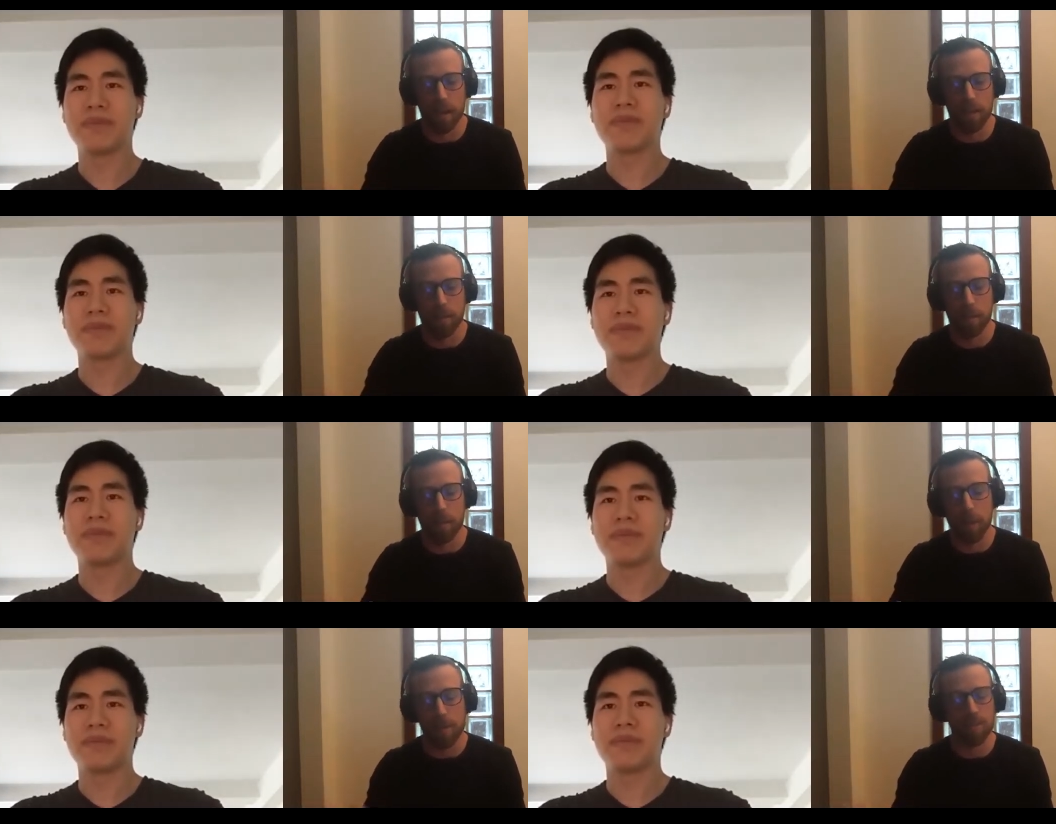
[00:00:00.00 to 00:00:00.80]
Speaker 1: I,
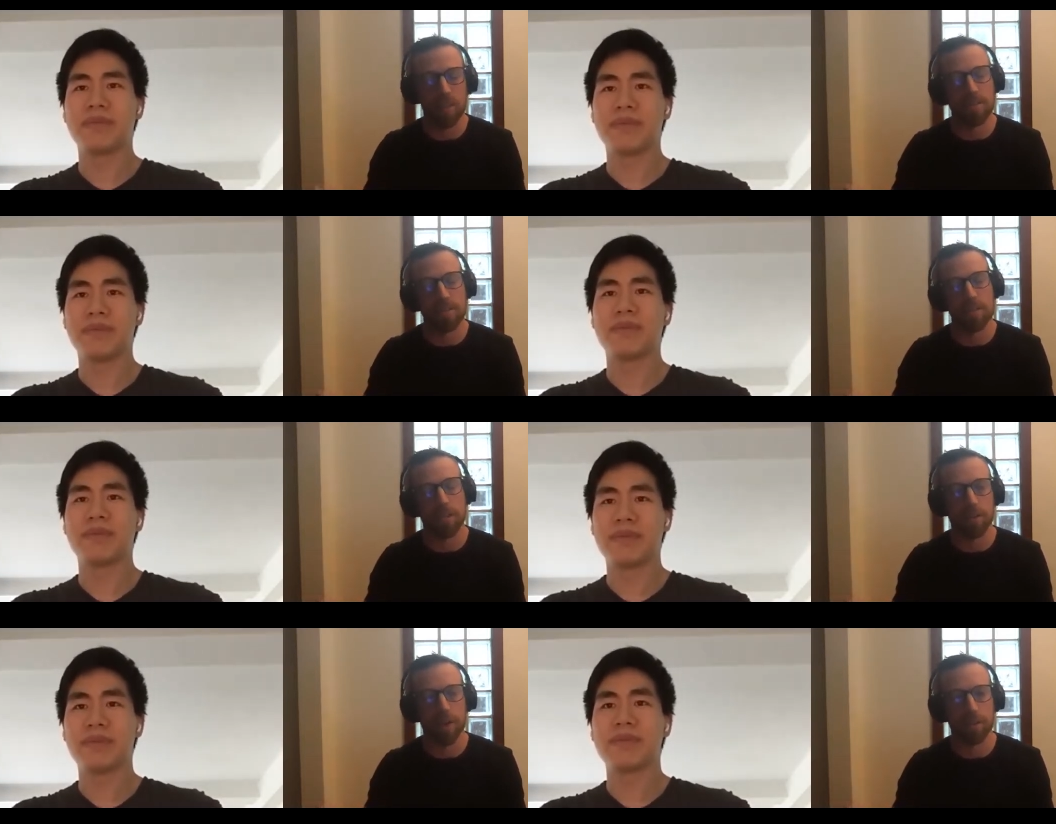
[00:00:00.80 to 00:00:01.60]
perhaps this is a
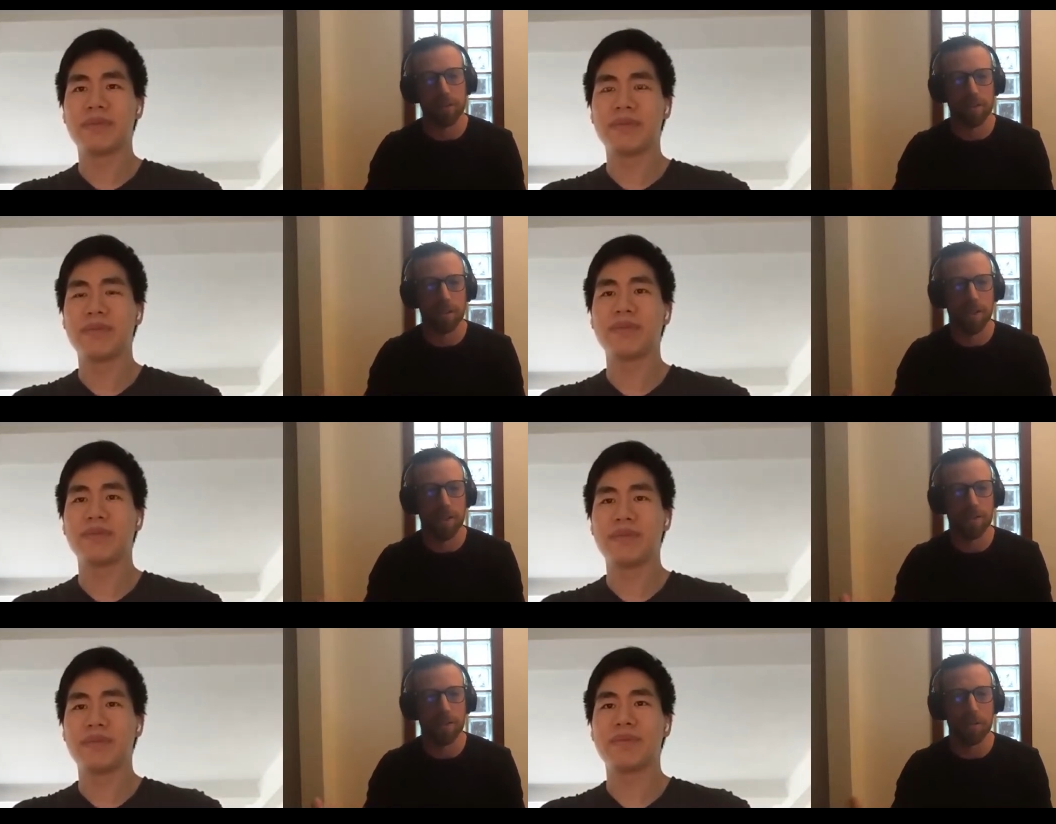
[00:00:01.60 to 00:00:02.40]
good transition
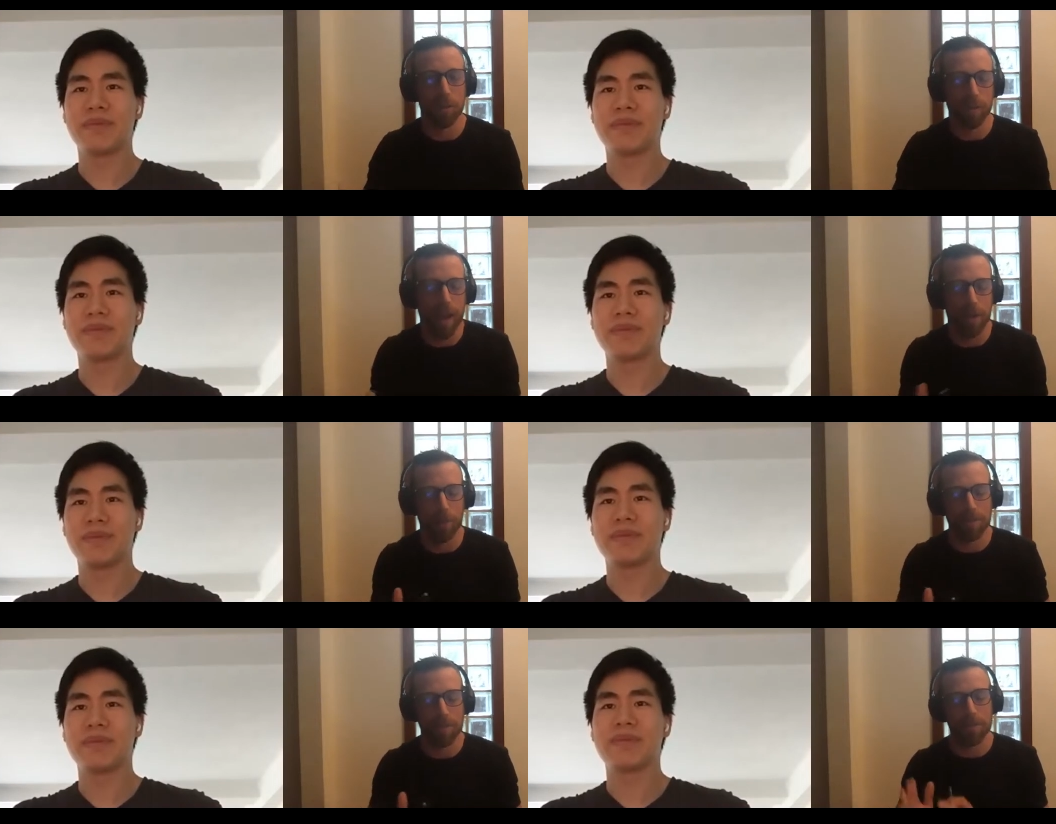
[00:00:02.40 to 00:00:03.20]
into, at
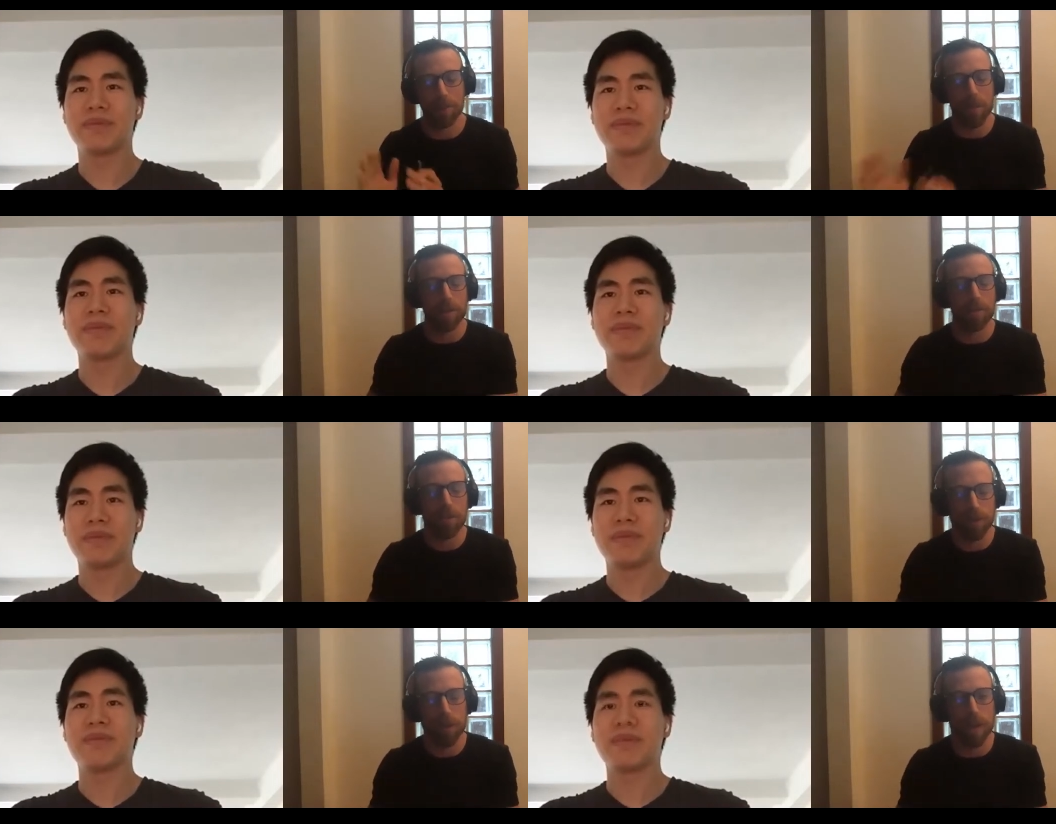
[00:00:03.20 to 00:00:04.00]
risk of going too
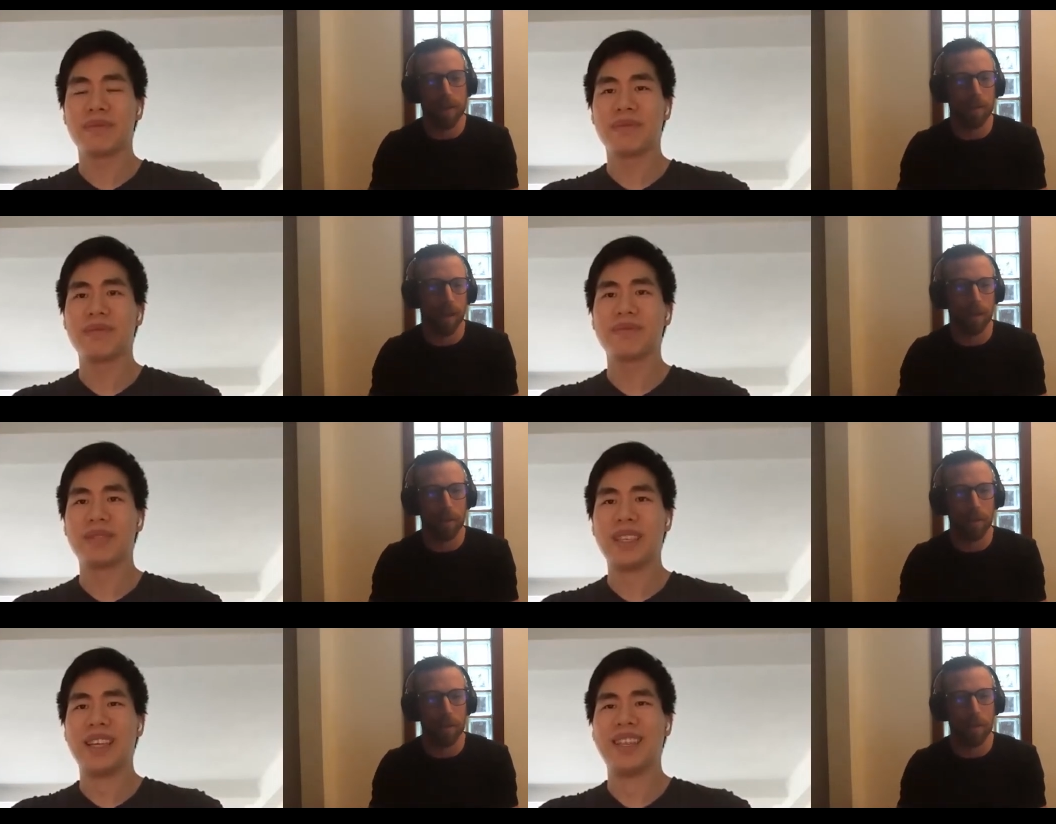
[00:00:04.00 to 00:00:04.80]
far down like the
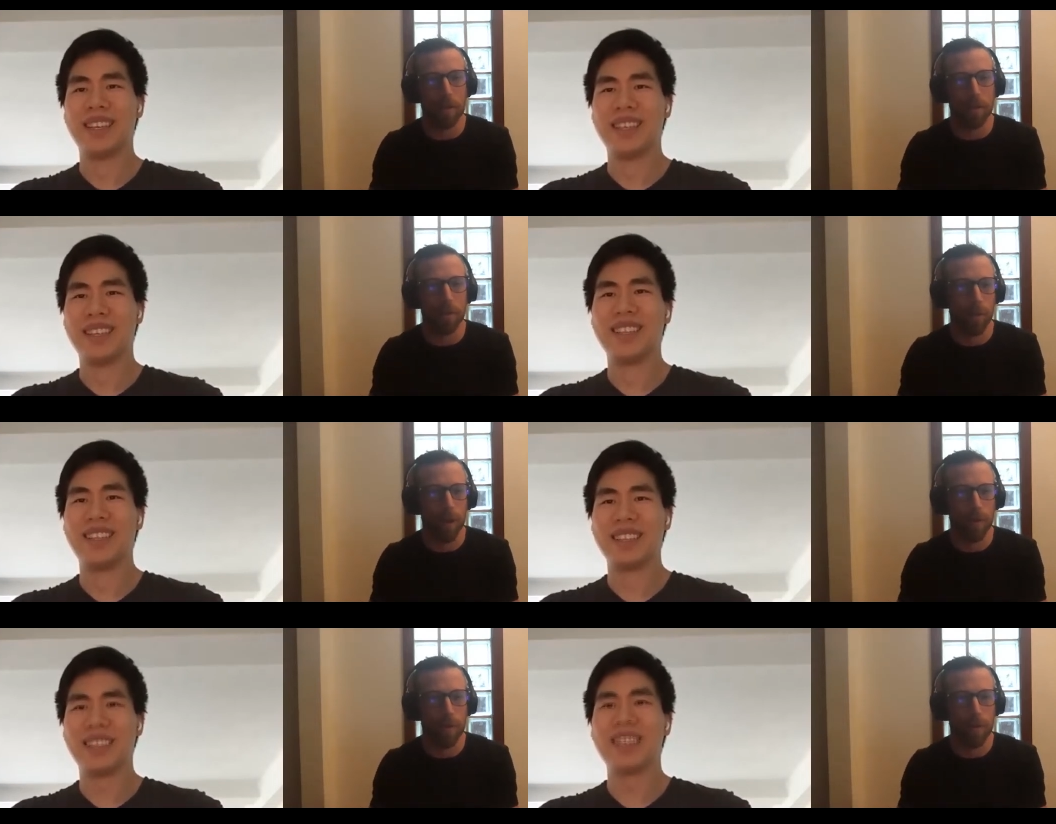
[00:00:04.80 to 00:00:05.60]
crypto
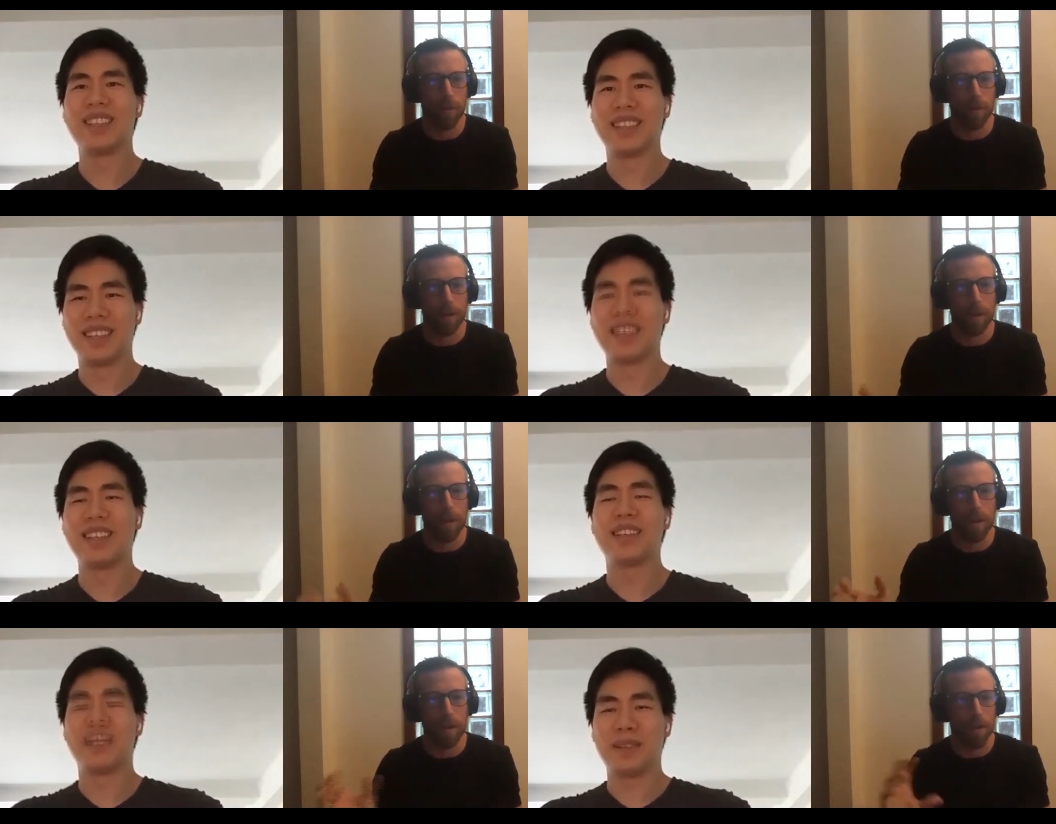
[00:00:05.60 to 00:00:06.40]
rabbit hole, but
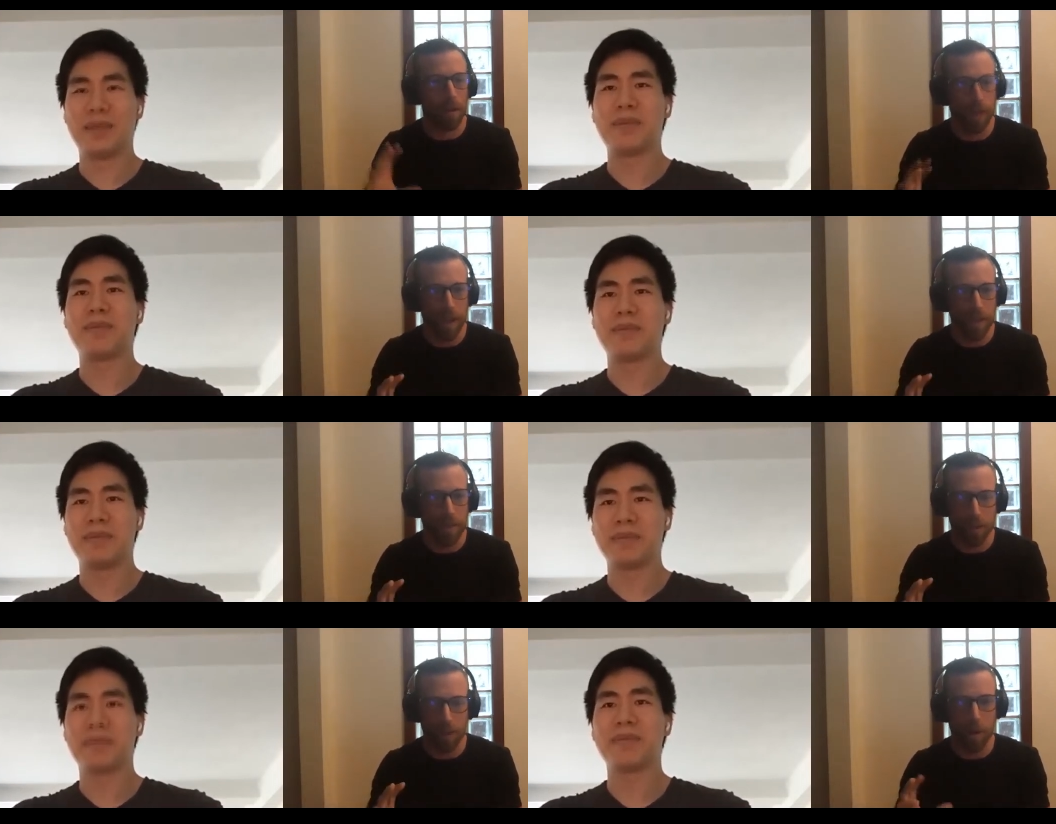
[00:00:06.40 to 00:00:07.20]
you
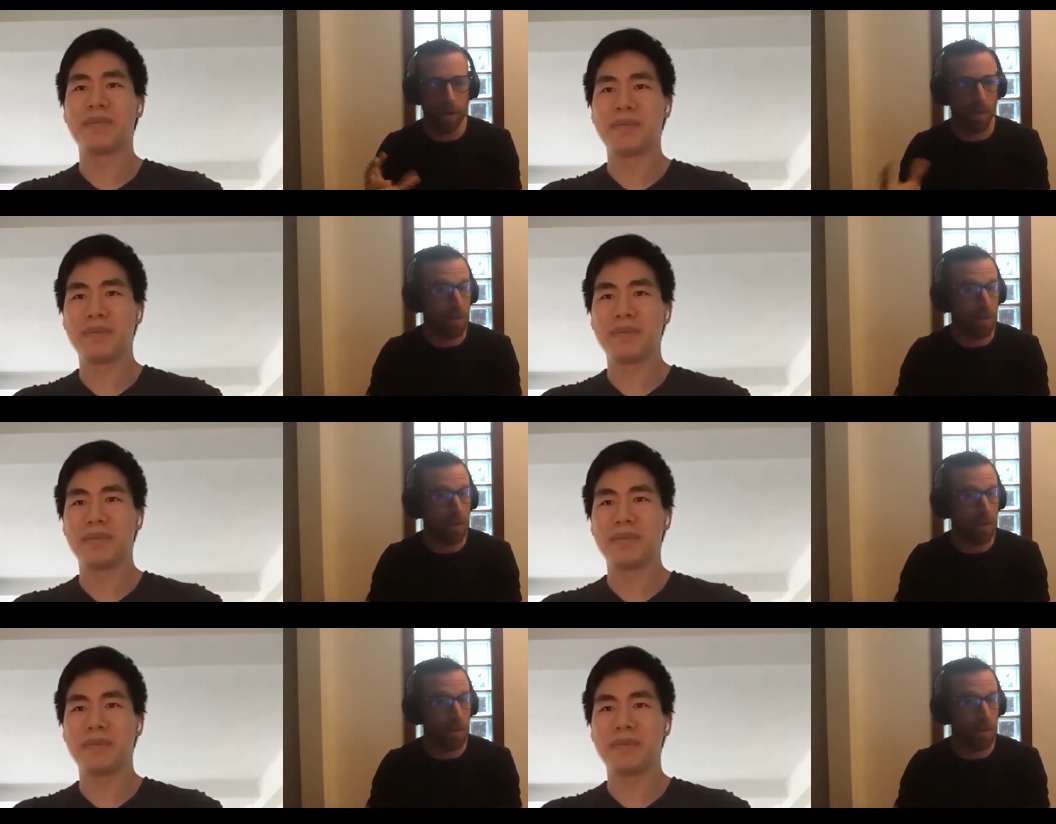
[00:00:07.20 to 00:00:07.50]
guys are